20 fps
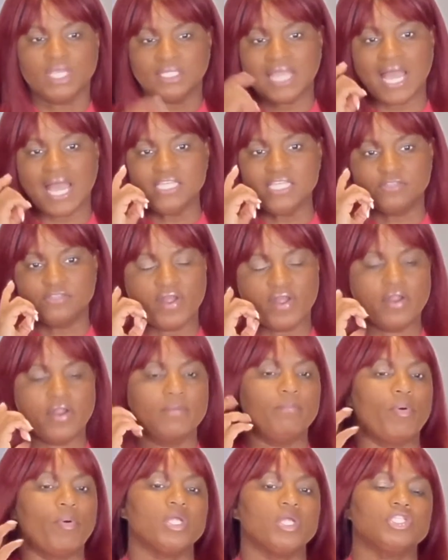That is very
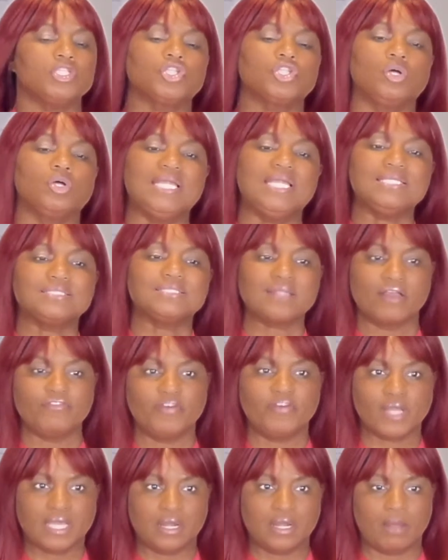important. So let's not
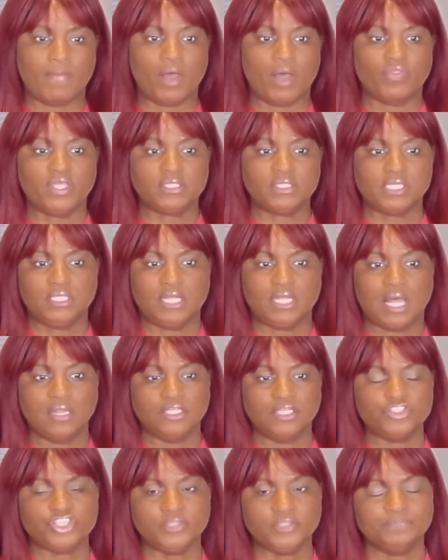forget about the
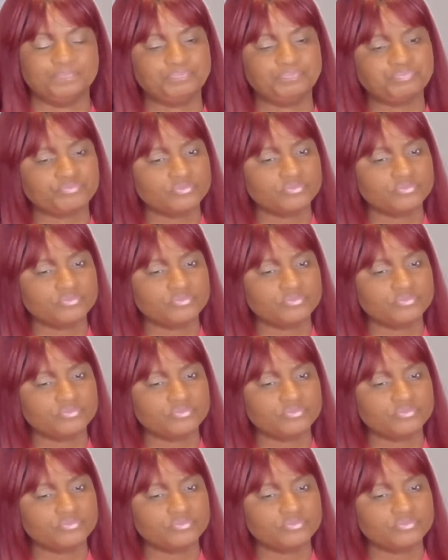technology.